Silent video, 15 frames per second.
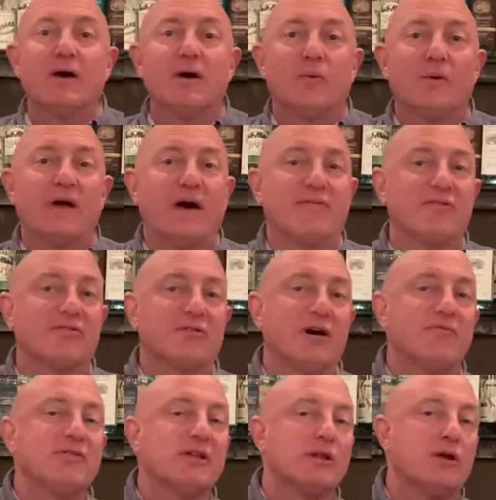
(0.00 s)
we have this
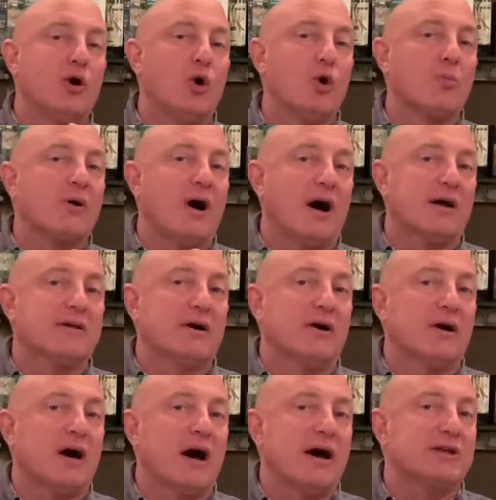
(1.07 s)
lovely little home cocktail
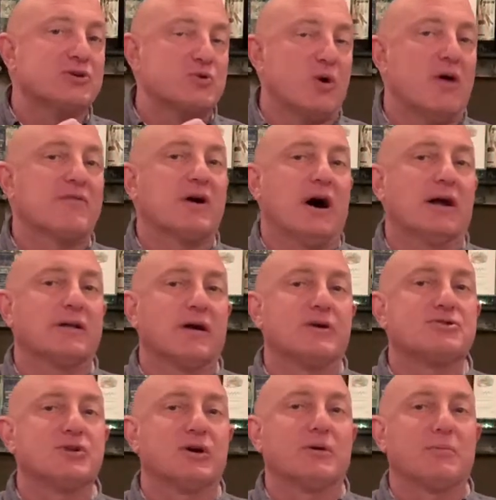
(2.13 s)
guide, 12
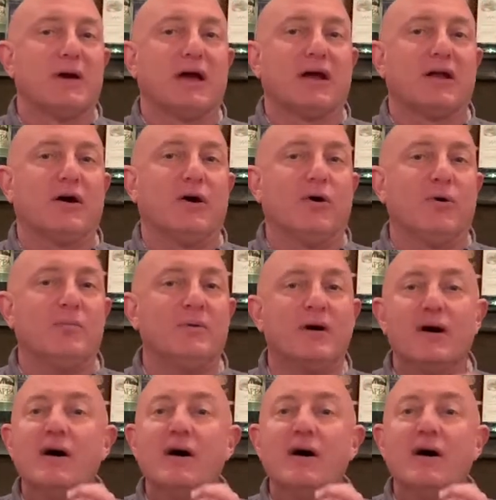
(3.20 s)
cocktails you can make at home.